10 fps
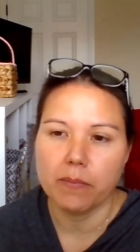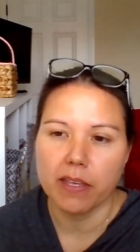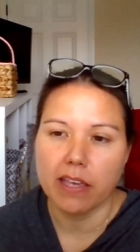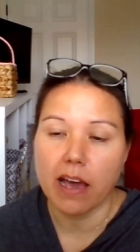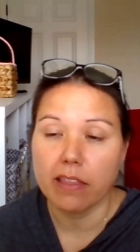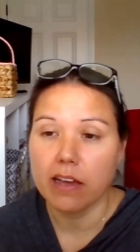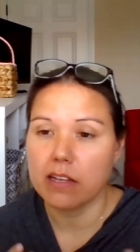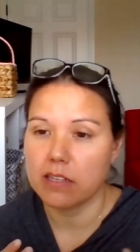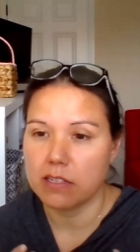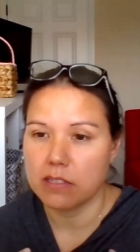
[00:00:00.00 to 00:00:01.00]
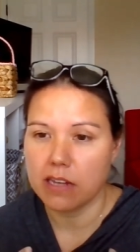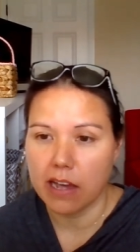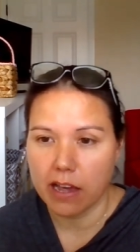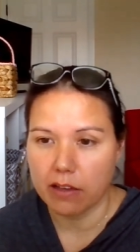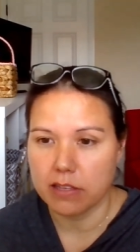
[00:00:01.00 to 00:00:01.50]
Yeah, that is
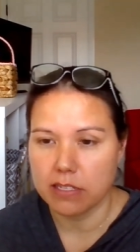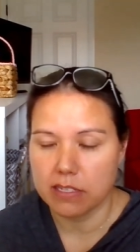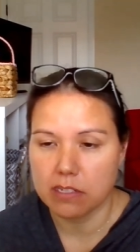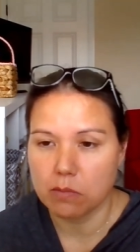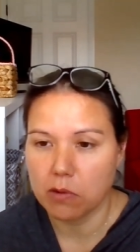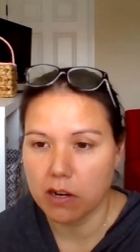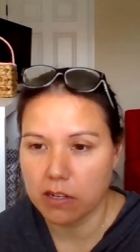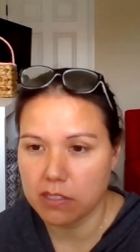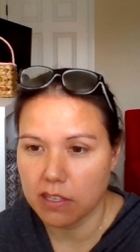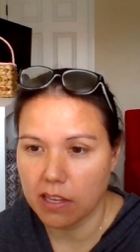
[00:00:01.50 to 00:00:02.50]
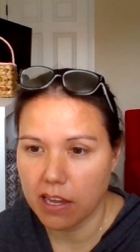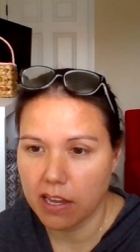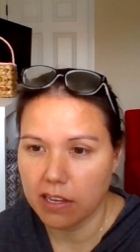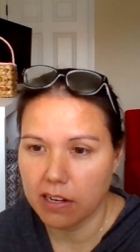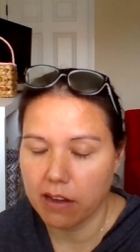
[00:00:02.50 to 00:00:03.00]
not how the system works,
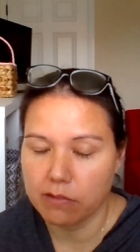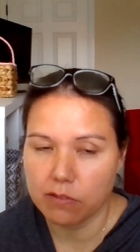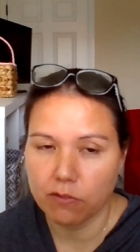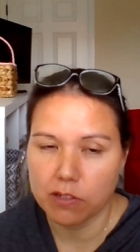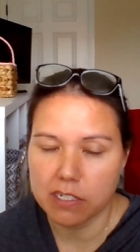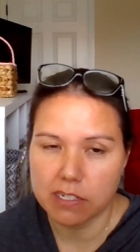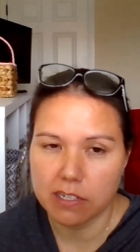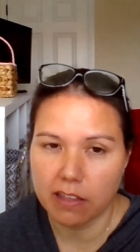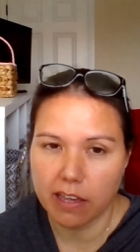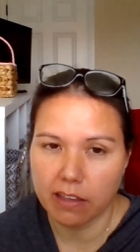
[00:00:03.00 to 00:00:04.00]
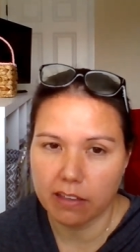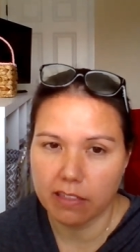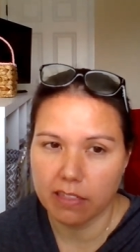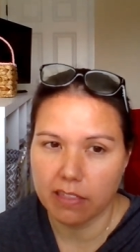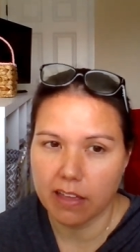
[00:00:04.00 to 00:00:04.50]
and I was foolish to think
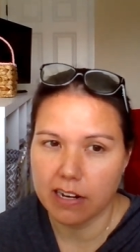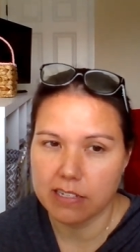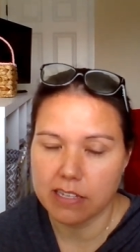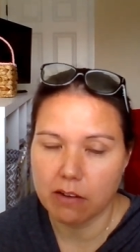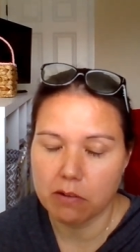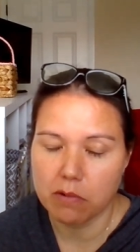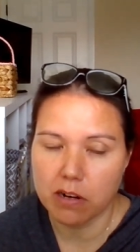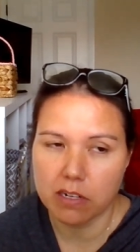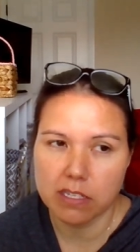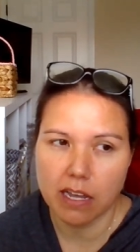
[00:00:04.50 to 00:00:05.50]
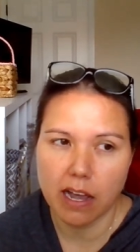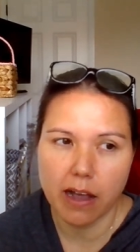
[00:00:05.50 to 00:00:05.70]
that is how it works.